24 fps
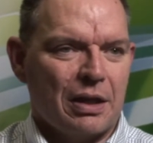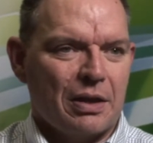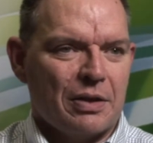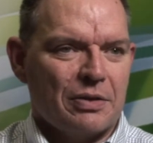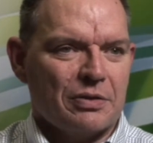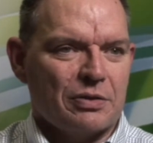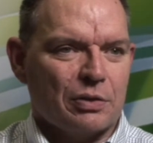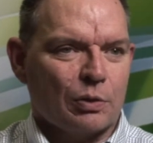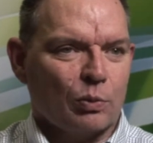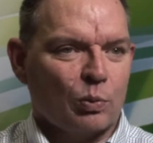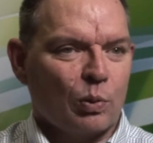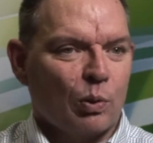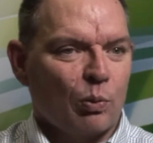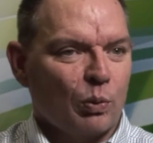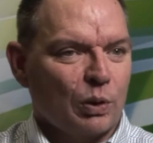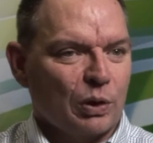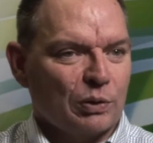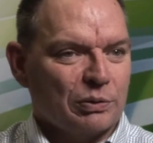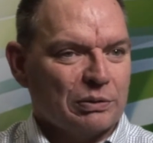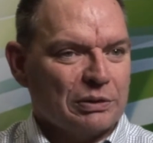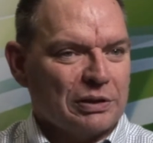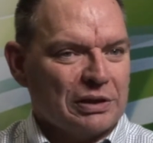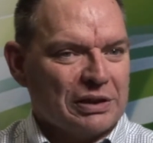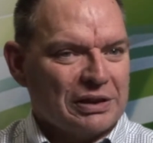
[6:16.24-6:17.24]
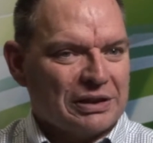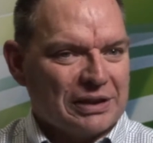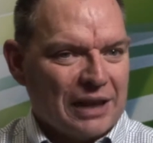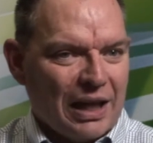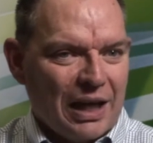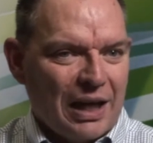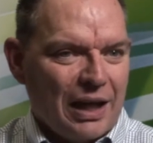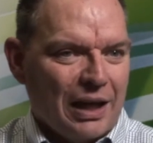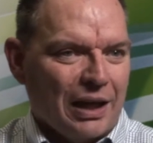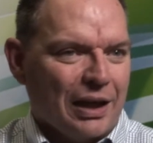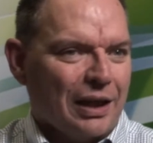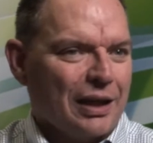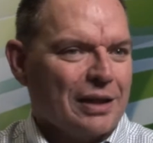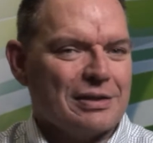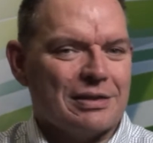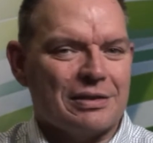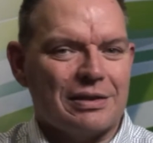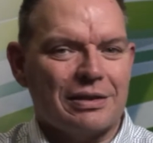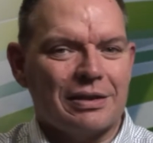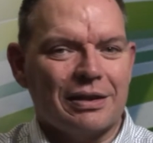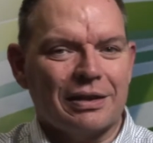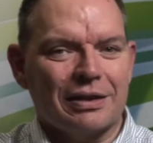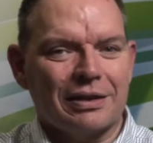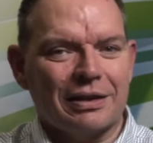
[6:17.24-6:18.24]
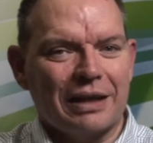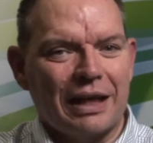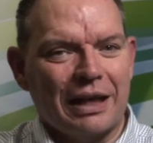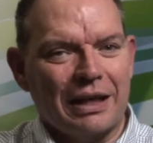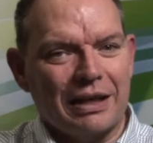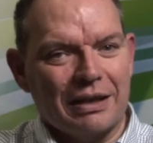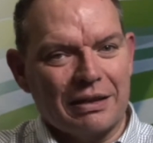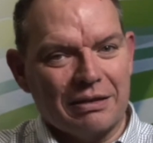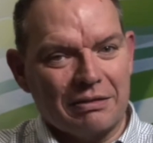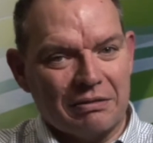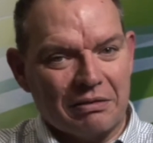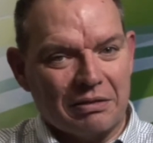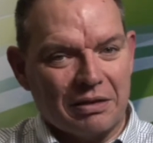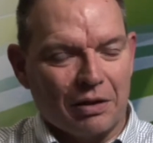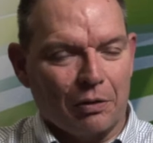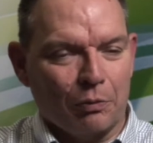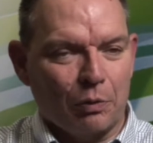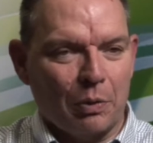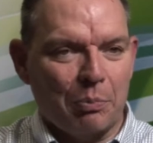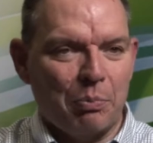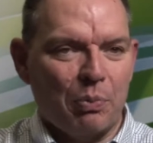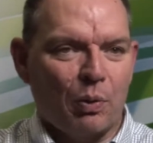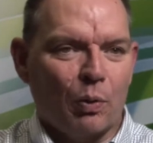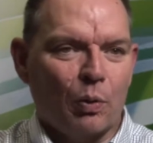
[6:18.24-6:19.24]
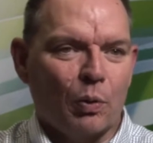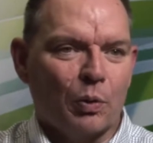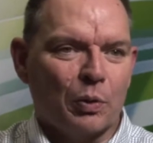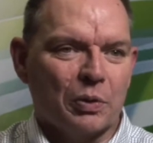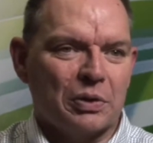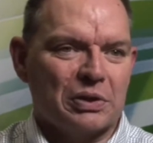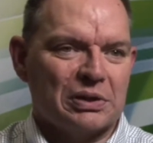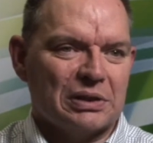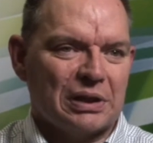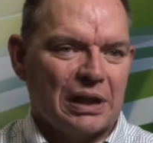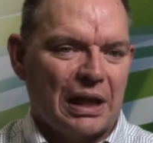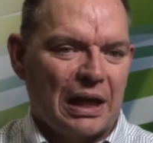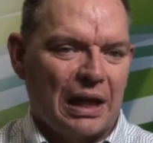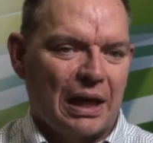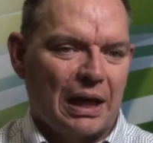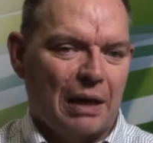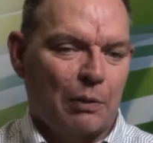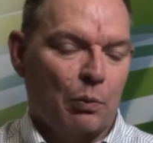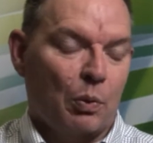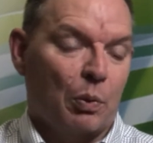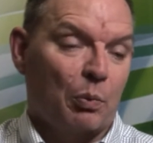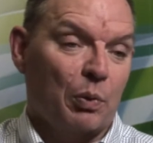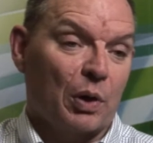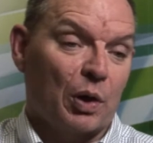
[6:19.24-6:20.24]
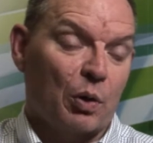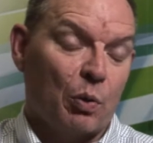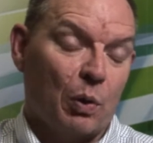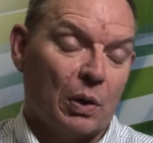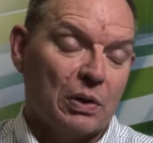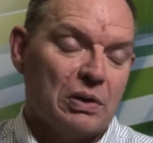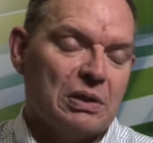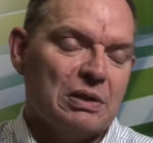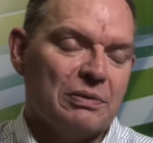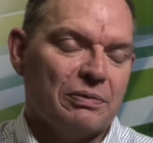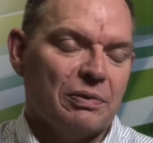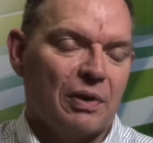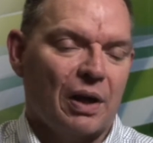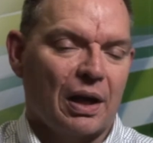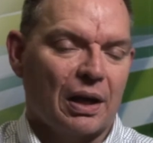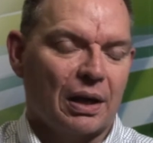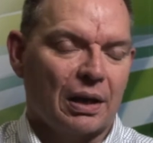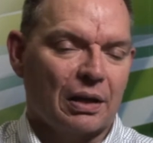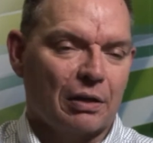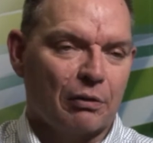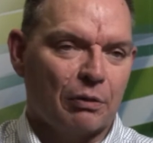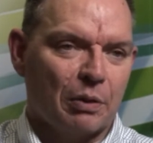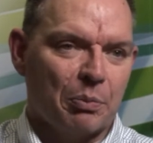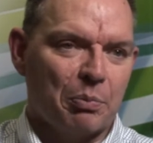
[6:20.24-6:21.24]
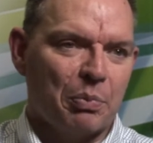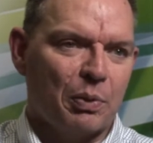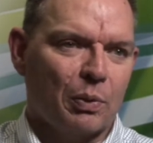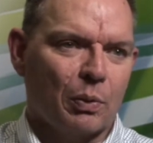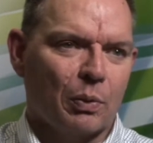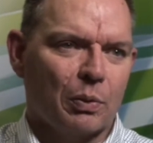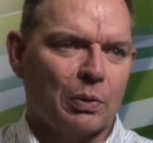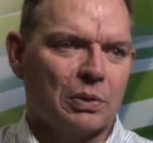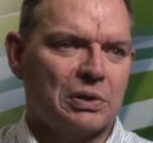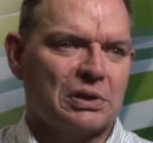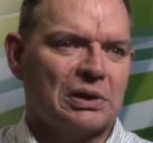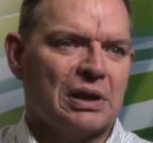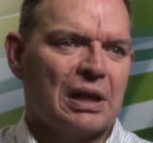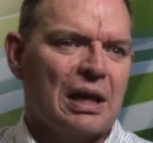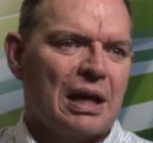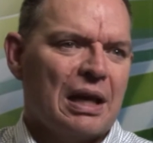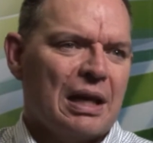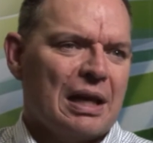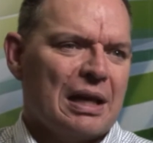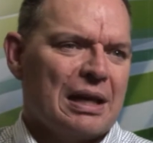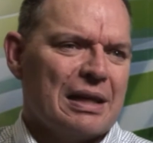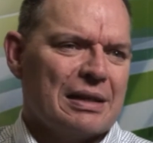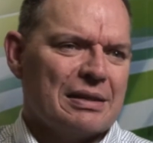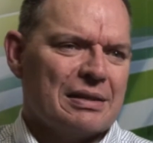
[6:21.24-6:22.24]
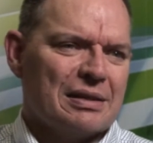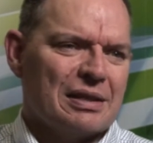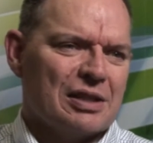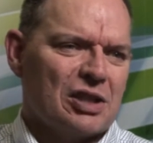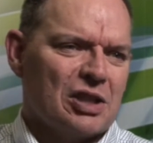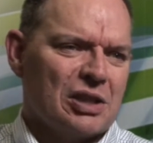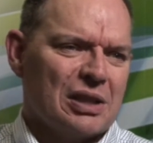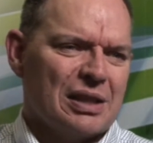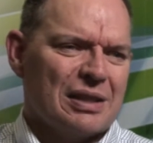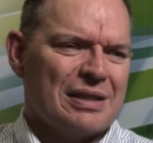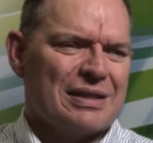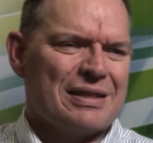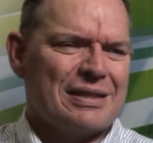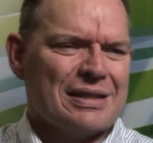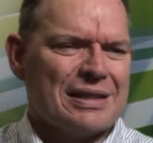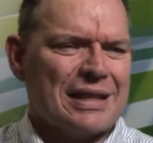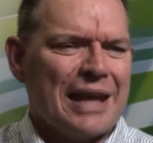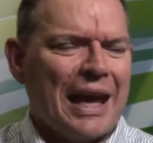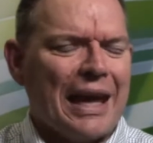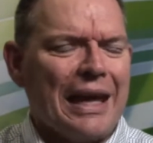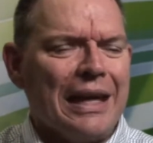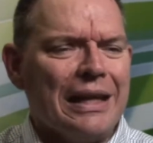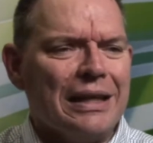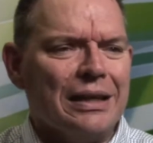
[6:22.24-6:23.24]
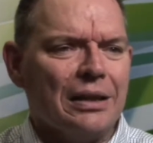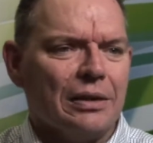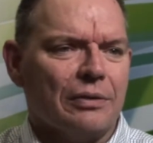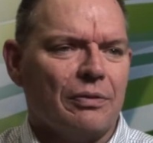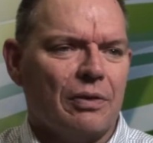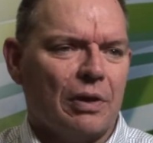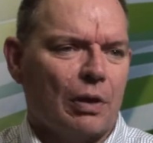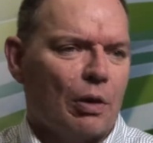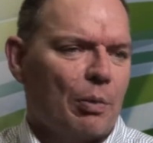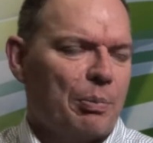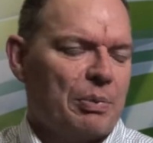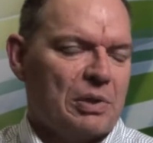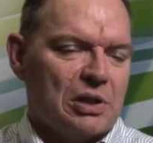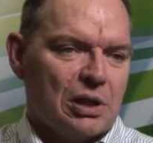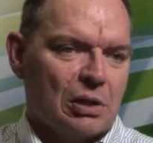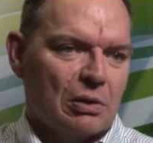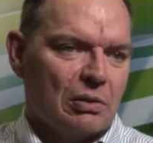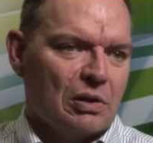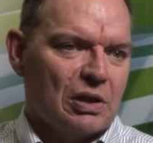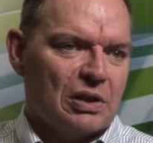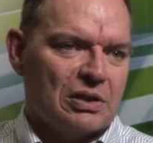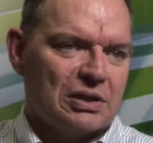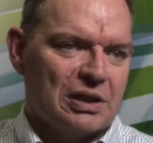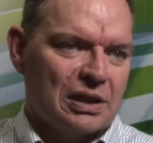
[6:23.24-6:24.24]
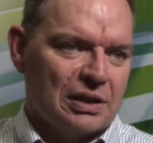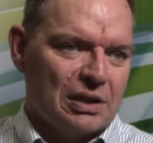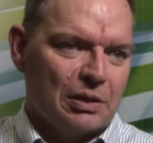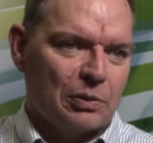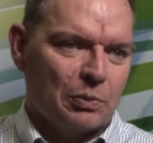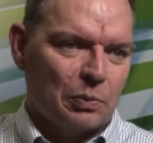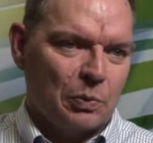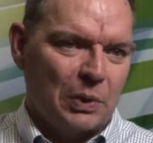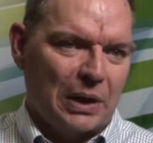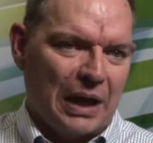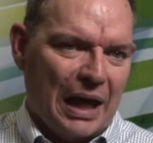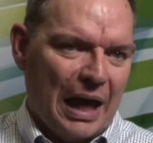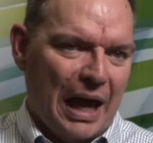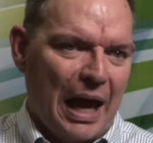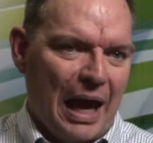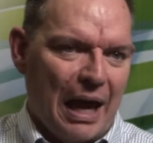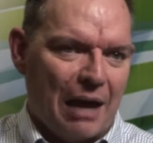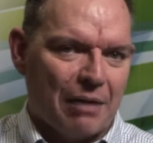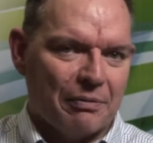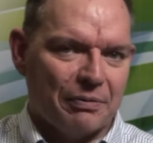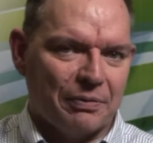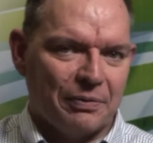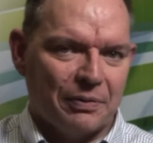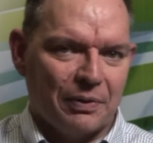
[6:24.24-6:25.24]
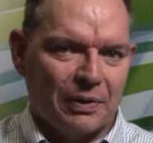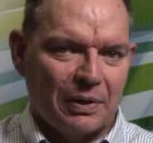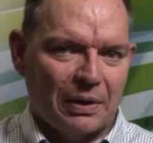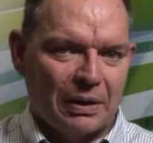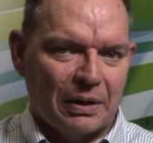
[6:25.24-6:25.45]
So what we're saying is that in the report, what we're quantifying in the report, is the sheer scale of the opportunity that we have,